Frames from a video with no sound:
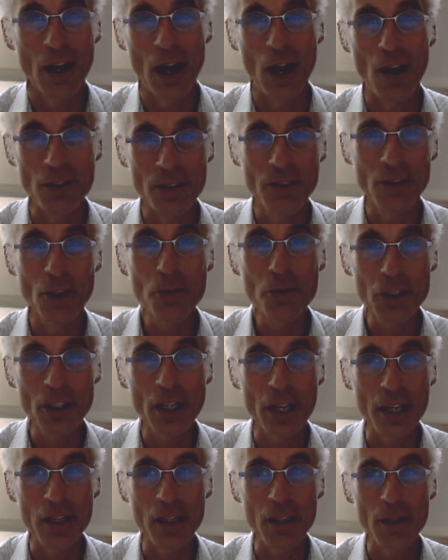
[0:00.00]
are
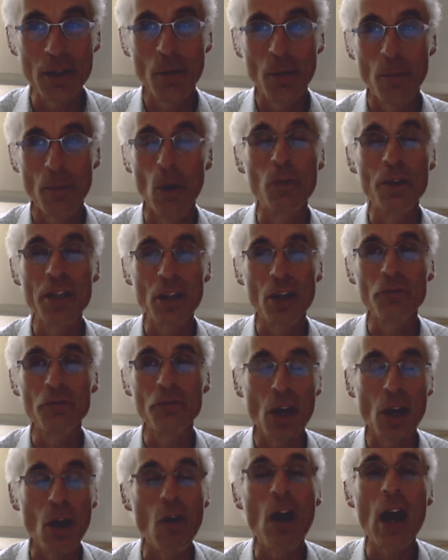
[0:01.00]
associated, but we
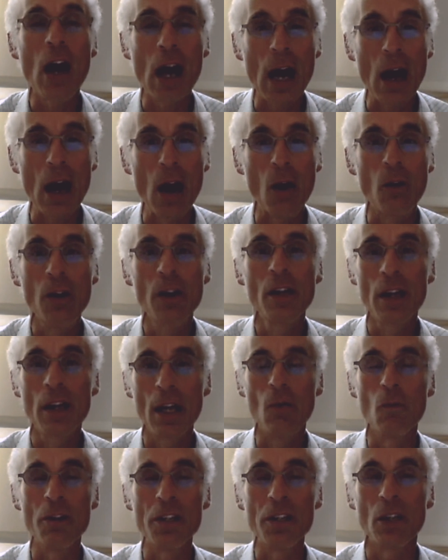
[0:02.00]
don't know how,
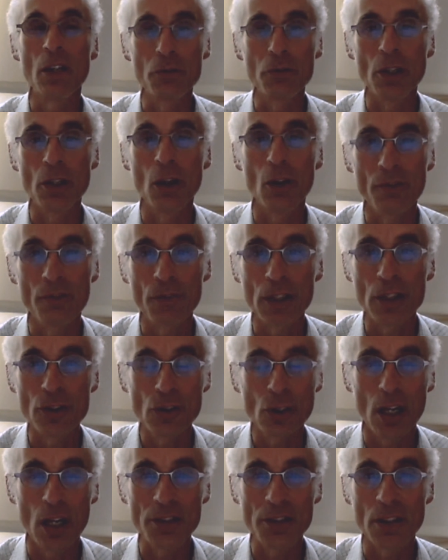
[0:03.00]
and we don't know if there's
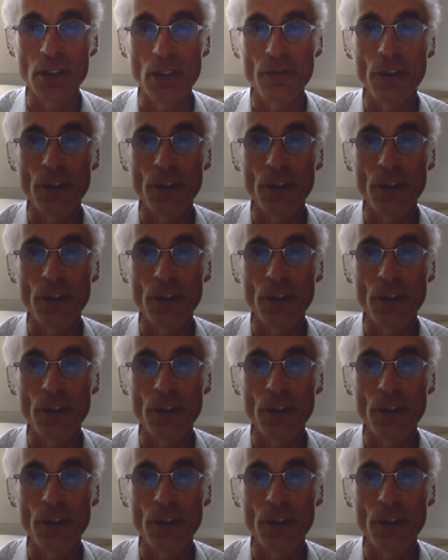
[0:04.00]
cause and